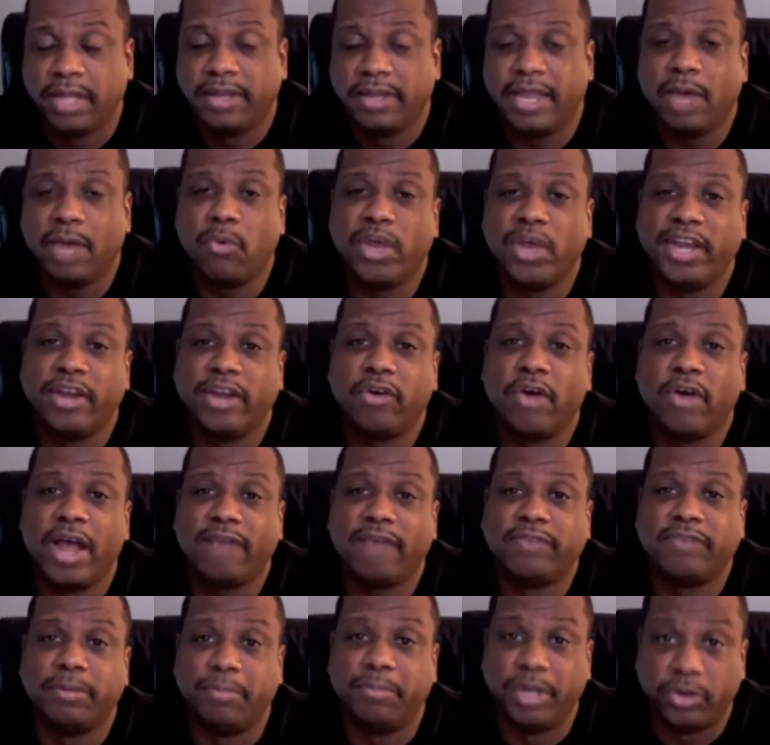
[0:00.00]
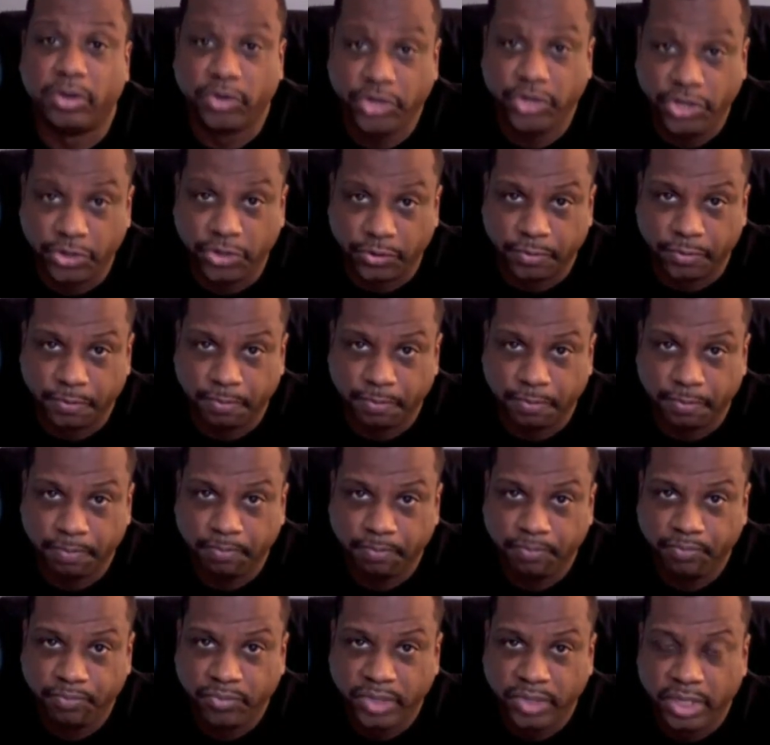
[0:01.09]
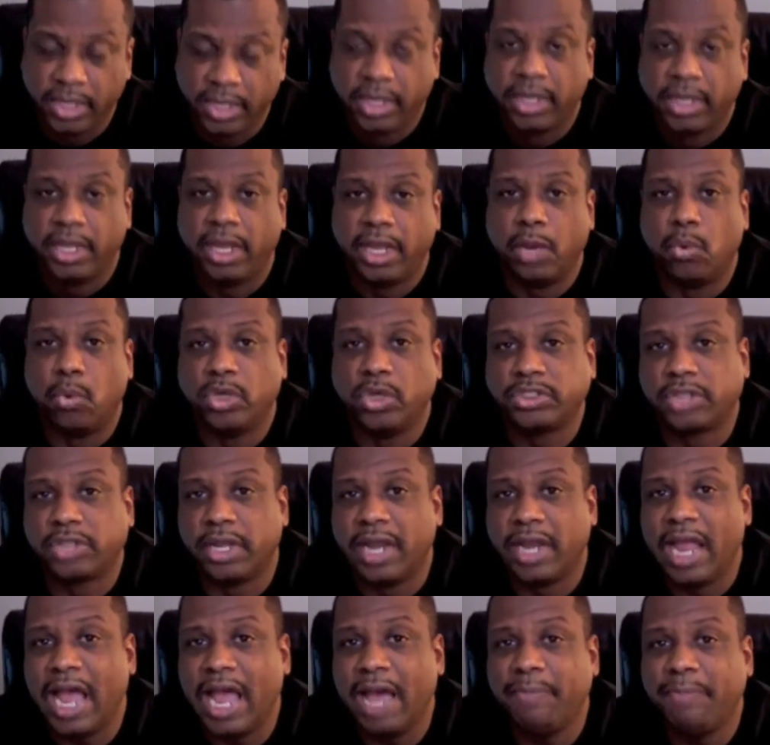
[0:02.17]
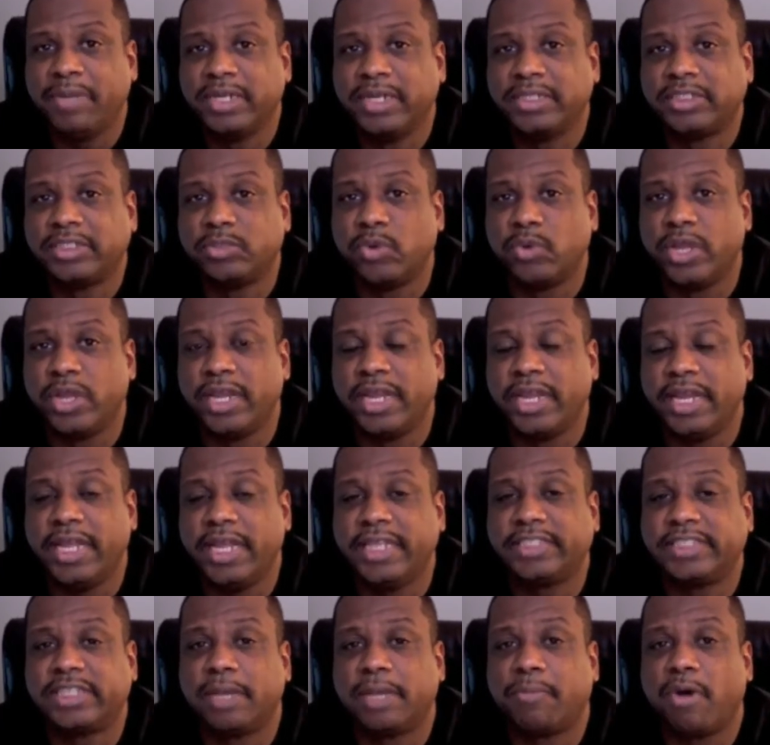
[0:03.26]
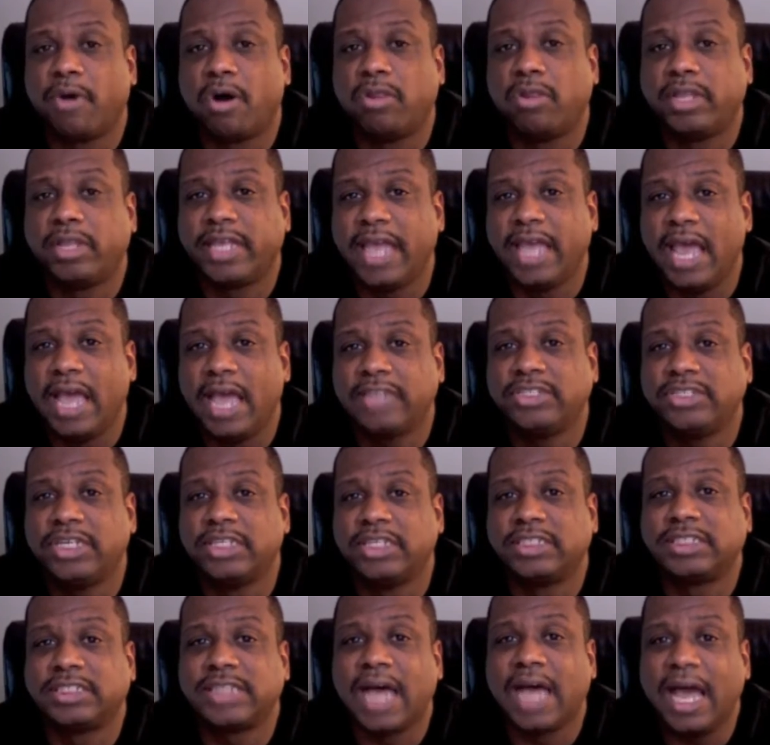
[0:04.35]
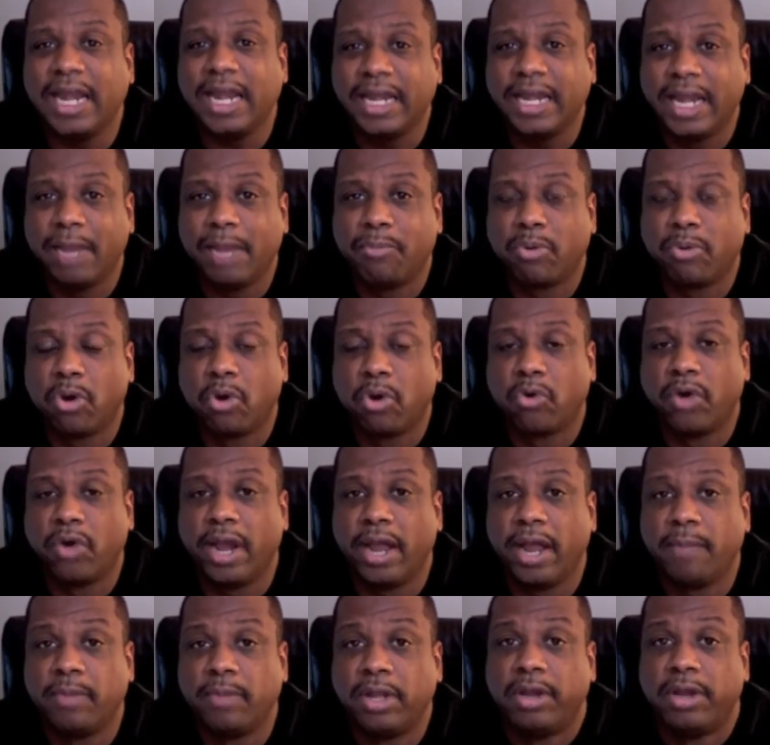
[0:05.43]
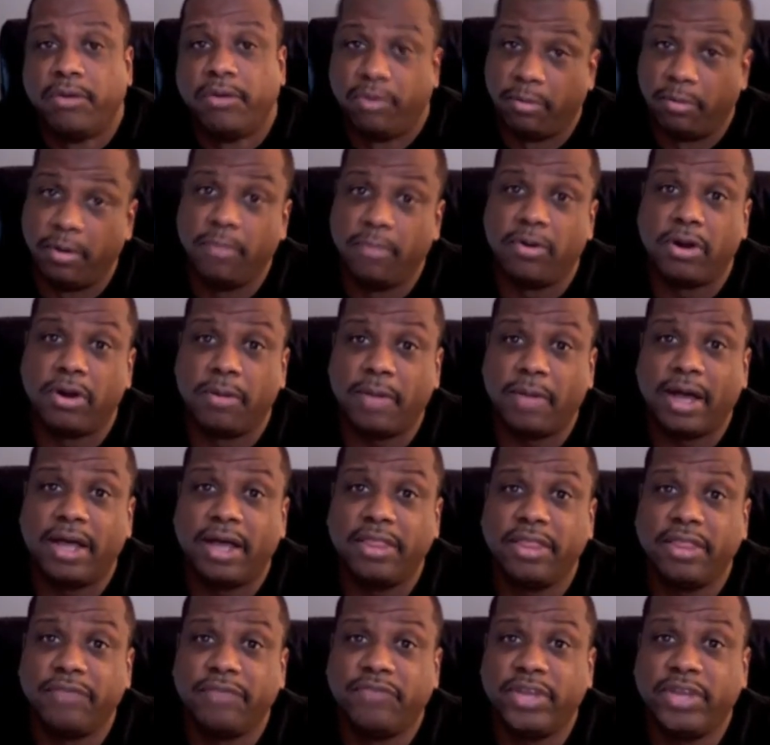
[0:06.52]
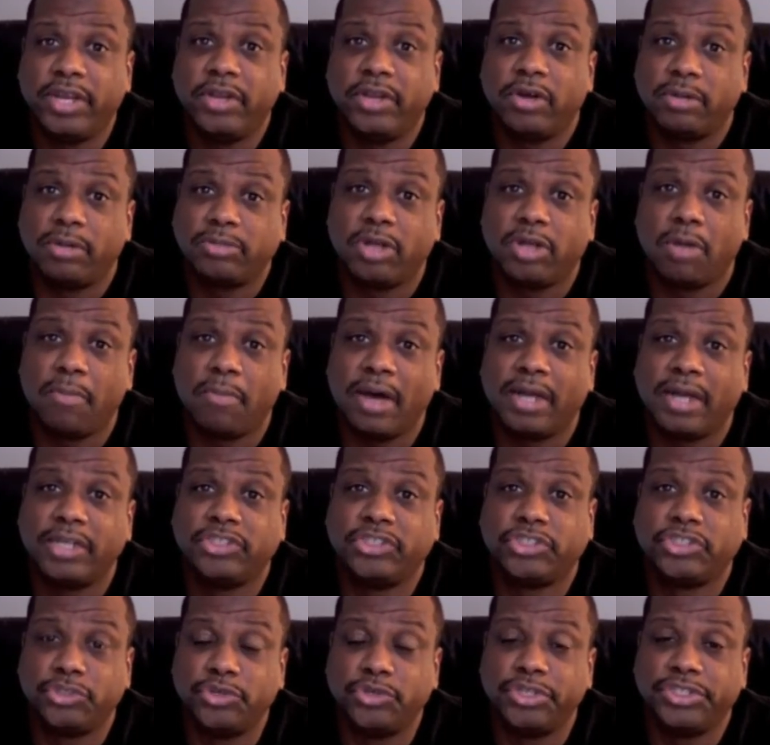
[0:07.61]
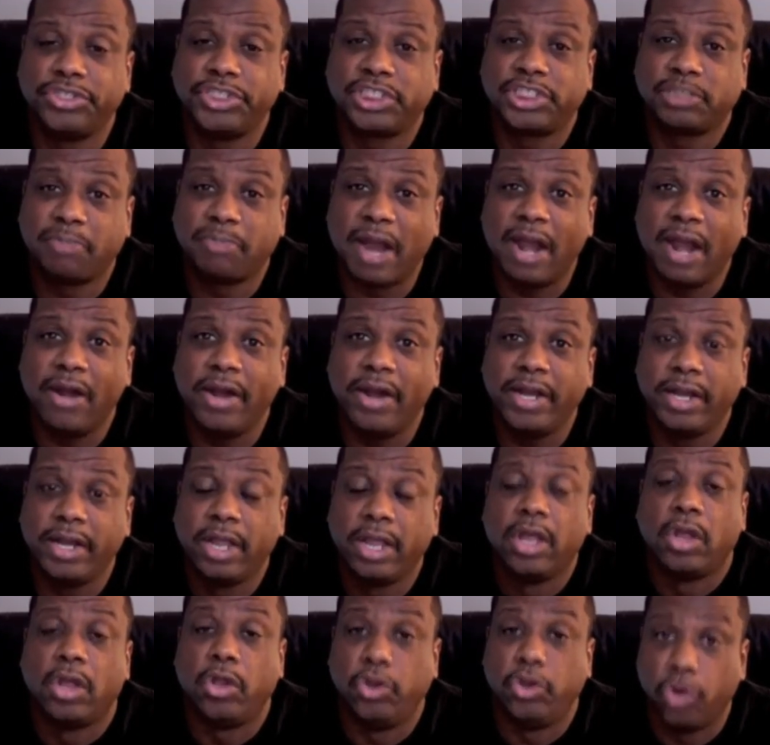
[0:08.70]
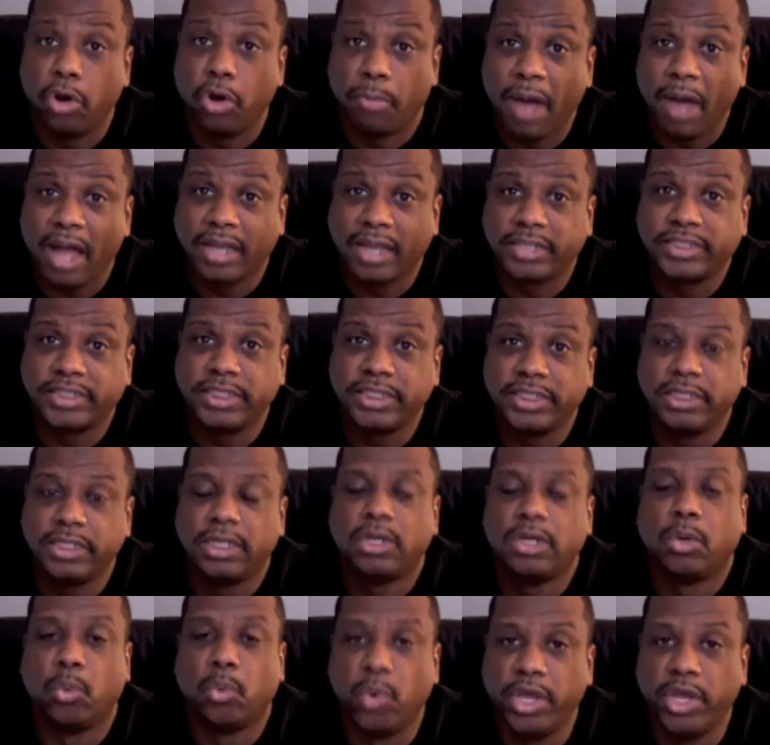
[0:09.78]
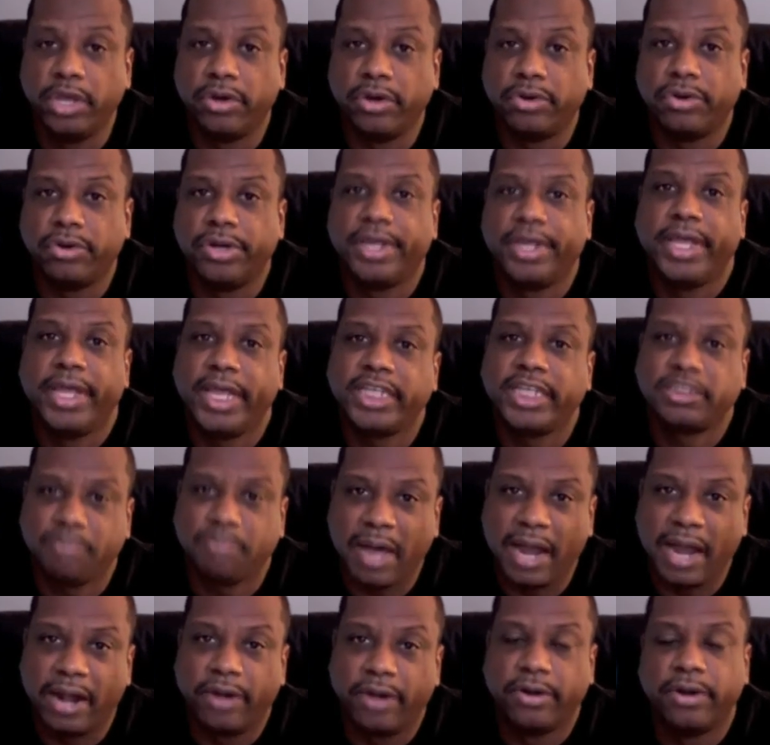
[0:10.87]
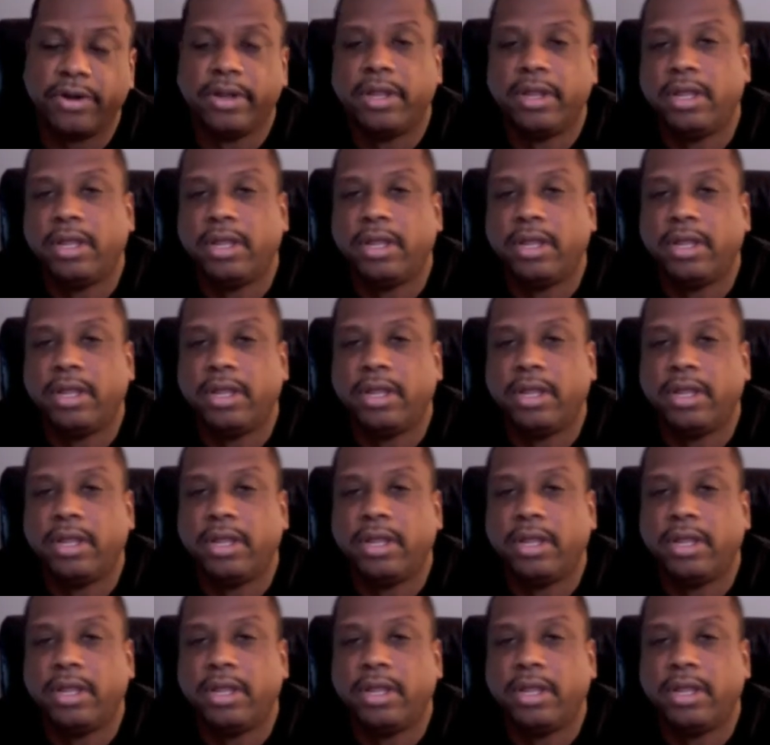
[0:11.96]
That way they don't have to bill you. And what's going to happen is when it eats up all the cash inside of that program, remember on my other video I'm talking about insurance expiring? Your policy will expire.